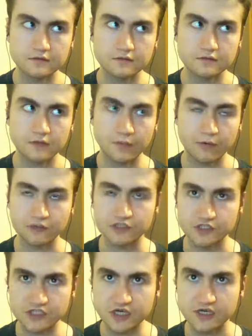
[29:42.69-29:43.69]
a person
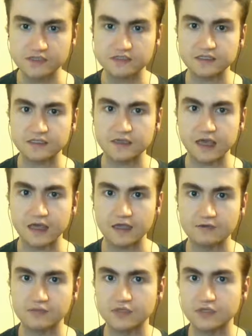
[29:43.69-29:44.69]
does and
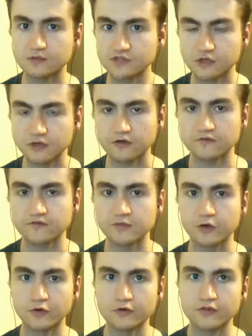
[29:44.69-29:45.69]
can be observed,
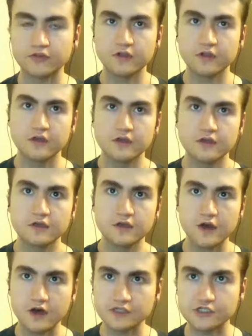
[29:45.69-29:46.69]
both
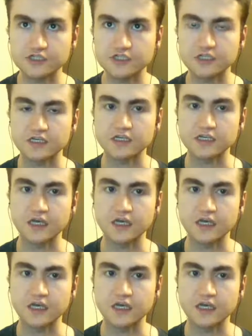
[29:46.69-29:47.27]
consciously